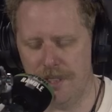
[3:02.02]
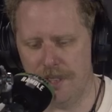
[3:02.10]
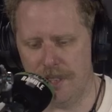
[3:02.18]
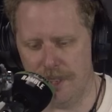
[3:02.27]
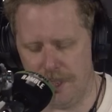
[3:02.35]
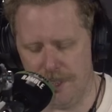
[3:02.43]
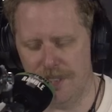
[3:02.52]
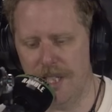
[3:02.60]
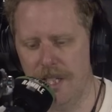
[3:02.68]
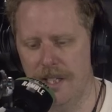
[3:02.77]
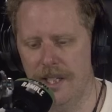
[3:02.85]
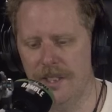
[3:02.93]
to
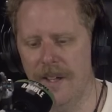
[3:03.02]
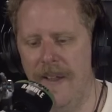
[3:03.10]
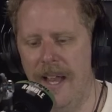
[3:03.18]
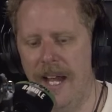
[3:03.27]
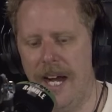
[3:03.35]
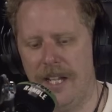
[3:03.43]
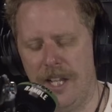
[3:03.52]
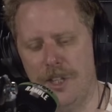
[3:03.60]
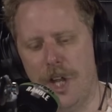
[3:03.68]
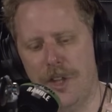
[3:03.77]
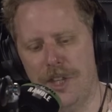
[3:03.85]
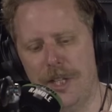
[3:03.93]
consider this, and
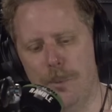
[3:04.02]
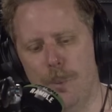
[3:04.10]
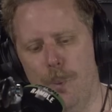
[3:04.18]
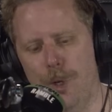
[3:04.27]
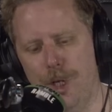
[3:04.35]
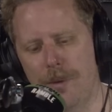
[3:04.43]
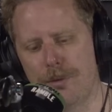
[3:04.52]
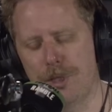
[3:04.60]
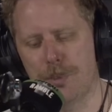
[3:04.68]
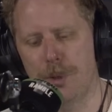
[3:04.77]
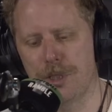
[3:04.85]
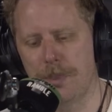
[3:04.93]
then I think what you have a
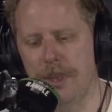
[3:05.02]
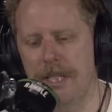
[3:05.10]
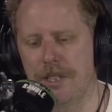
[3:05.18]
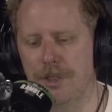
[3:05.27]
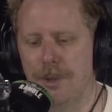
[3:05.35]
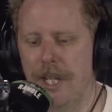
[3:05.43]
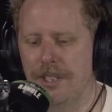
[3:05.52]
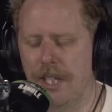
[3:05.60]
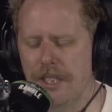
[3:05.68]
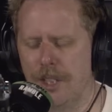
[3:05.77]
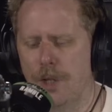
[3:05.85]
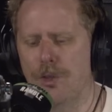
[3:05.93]
responsibility to do then
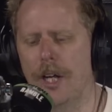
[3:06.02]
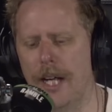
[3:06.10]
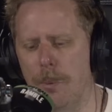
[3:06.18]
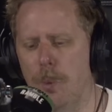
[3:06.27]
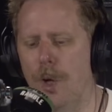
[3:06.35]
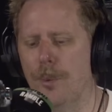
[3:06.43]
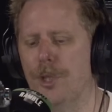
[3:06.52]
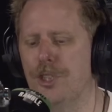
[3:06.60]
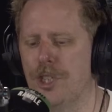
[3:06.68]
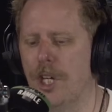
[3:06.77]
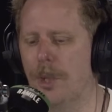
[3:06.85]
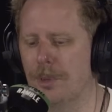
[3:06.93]
is go, right, okay, what would the
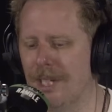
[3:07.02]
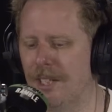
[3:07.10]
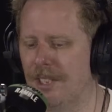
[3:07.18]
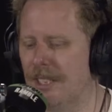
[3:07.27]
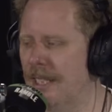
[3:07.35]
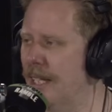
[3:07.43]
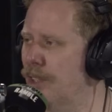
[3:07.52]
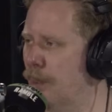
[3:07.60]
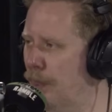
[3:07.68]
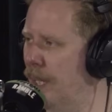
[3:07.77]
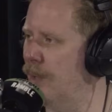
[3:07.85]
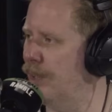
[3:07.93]
circumstances need to
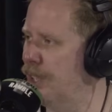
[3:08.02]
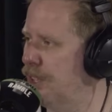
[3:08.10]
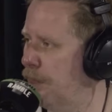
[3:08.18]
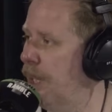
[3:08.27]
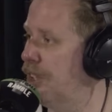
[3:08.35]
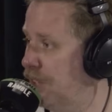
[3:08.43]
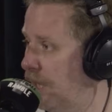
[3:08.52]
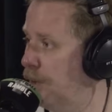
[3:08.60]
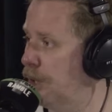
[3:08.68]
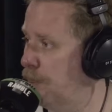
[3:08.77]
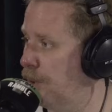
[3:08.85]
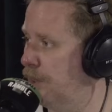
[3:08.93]
be for this to be a
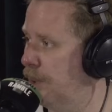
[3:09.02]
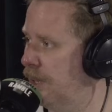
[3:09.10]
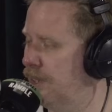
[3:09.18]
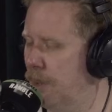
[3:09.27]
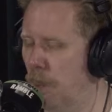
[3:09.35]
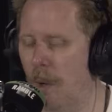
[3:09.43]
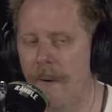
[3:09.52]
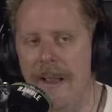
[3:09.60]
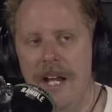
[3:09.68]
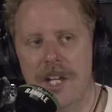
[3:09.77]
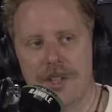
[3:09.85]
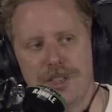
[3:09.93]
serious possibility? Well,
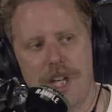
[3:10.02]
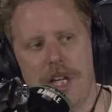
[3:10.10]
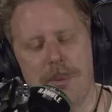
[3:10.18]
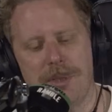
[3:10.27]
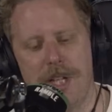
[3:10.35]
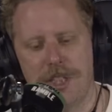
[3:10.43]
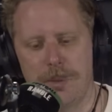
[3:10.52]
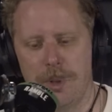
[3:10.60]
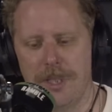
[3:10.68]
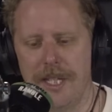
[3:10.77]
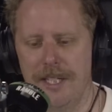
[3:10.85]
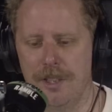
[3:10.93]
the circumstances
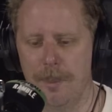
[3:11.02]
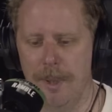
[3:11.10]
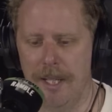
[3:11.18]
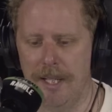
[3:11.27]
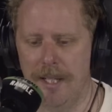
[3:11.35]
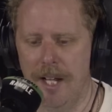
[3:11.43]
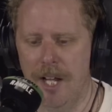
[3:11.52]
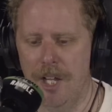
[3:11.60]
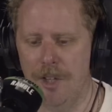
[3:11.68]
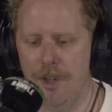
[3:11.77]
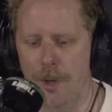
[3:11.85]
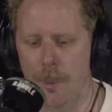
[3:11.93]
would need to be
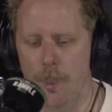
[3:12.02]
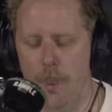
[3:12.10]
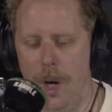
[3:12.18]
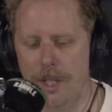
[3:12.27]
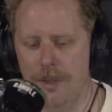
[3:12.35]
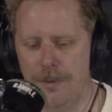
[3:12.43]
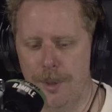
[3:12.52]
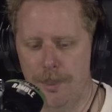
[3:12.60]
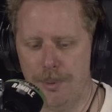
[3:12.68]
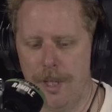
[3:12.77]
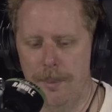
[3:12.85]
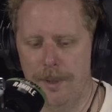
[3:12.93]
that one of
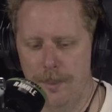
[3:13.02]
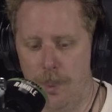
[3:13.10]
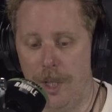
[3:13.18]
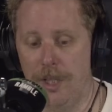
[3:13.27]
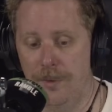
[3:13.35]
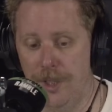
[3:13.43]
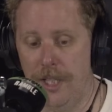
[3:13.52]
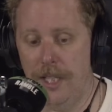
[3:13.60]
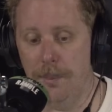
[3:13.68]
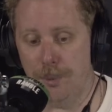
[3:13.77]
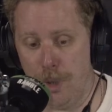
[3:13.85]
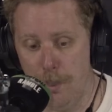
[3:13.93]

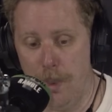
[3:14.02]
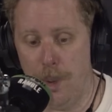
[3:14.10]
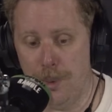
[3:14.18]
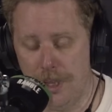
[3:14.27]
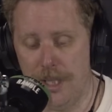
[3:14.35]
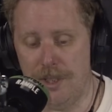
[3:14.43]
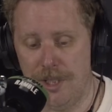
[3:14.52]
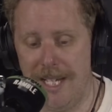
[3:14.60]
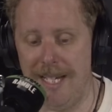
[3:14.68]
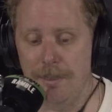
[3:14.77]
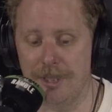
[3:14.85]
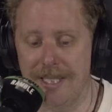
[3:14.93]
the promoted
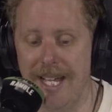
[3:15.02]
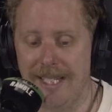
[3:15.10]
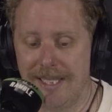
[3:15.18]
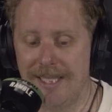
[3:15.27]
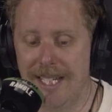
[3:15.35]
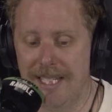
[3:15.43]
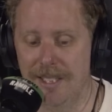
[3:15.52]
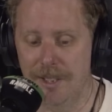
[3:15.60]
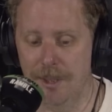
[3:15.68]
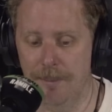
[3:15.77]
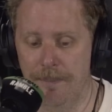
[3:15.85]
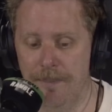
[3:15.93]
teams next
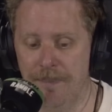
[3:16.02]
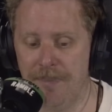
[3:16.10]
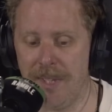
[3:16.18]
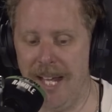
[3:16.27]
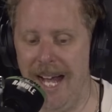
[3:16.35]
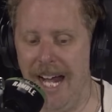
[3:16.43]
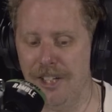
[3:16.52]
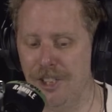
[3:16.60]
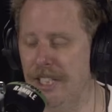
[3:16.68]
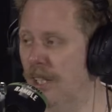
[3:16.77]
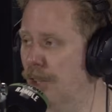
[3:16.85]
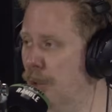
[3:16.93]
season
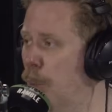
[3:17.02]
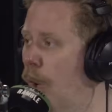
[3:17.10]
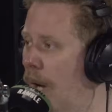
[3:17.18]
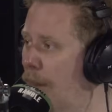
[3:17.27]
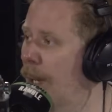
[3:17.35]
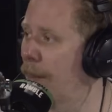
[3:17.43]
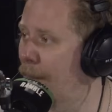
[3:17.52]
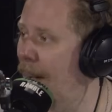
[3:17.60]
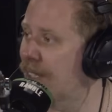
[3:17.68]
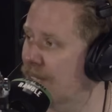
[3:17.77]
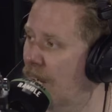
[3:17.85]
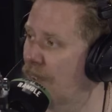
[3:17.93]
actually does quite a bit
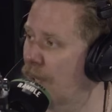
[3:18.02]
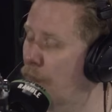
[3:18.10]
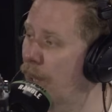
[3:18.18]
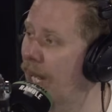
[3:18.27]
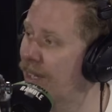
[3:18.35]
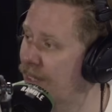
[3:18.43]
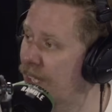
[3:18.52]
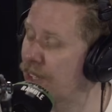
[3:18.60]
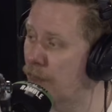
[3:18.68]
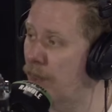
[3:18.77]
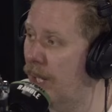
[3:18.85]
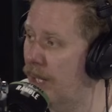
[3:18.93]
better than we
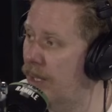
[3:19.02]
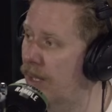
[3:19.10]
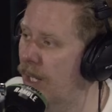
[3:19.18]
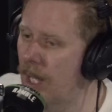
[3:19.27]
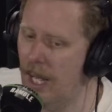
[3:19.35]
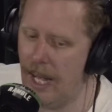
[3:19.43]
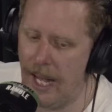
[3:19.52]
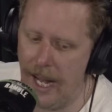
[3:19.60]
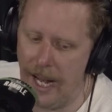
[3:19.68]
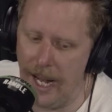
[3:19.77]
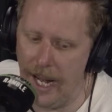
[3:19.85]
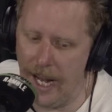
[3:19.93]
anticipate.
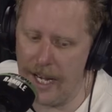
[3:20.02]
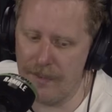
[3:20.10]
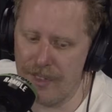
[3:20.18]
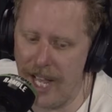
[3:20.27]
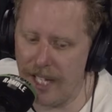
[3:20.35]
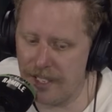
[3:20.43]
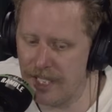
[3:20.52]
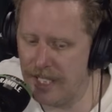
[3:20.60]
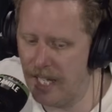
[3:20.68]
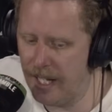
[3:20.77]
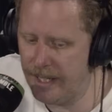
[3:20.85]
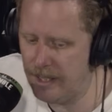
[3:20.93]
If that's the
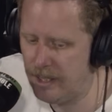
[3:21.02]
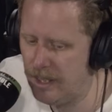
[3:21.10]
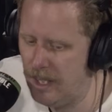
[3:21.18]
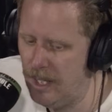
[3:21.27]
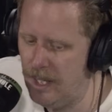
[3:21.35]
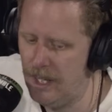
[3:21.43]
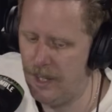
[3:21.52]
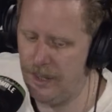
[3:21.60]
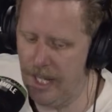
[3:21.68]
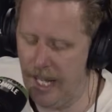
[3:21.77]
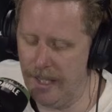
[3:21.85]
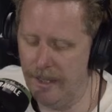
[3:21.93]
case,
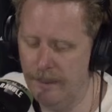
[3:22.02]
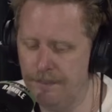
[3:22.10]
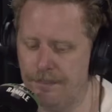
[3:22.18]
then